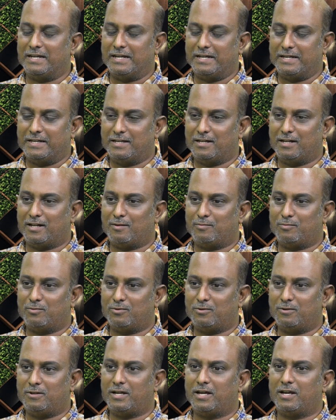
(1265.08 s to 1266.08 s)
Alekhya,
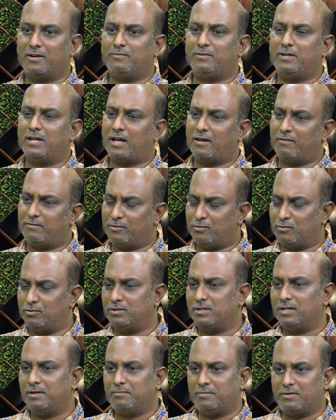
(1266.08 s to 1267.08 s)
Amulya, and we have a
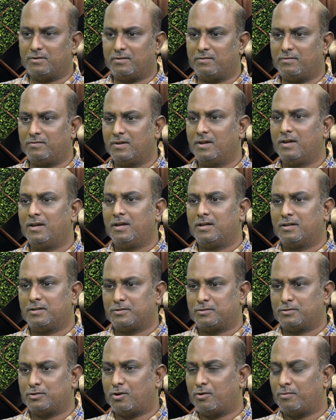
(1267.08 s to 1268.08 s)
good number of
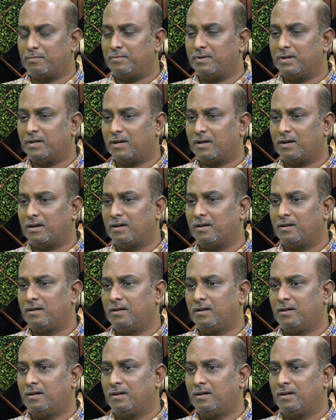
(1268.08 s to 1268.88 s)
Soumya,